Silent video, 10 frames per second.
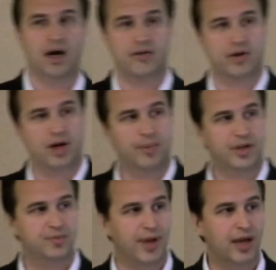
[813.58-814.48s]
Other
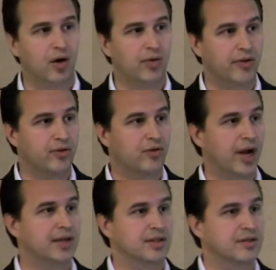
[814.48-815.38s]
companies may go the other
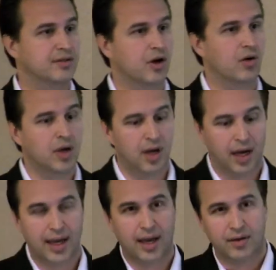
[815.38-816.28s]
direction. So
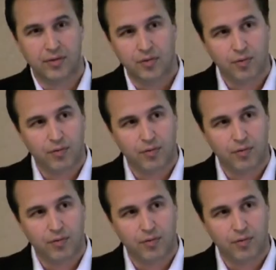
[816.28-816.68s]
again,